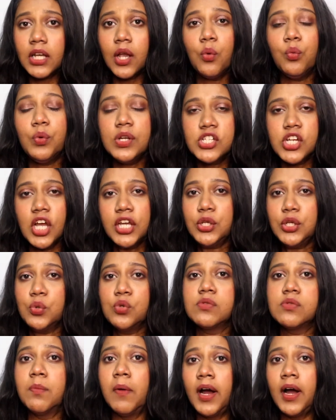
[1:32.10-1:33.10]
which I
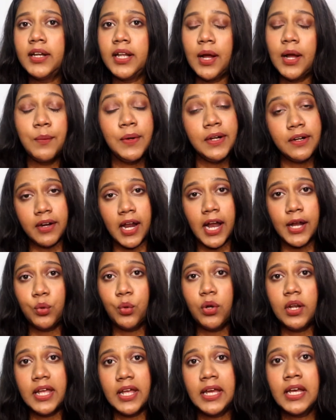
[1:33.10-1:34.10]
use, but I will try
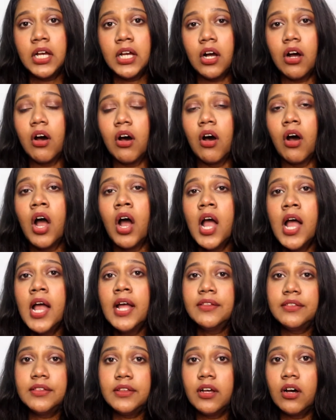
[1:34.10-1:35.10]
to link
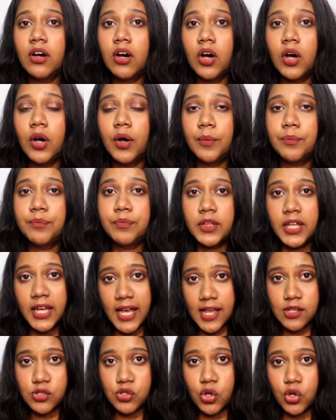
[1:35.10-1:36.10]
the
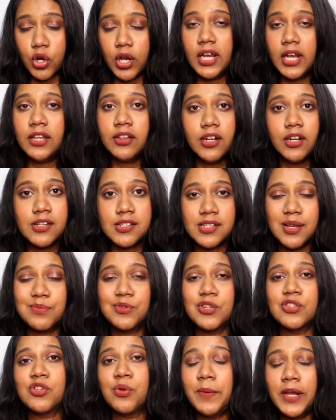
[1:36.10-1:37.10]
castor oil in the
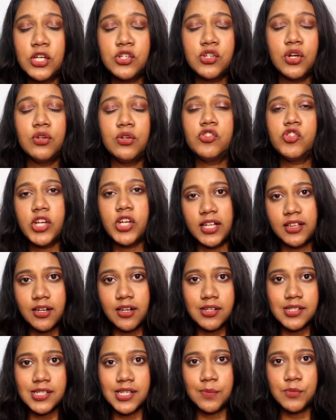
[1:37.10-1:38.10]
description, so make sure to check the
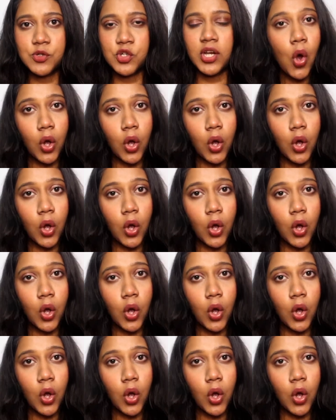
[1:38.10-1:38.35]
description.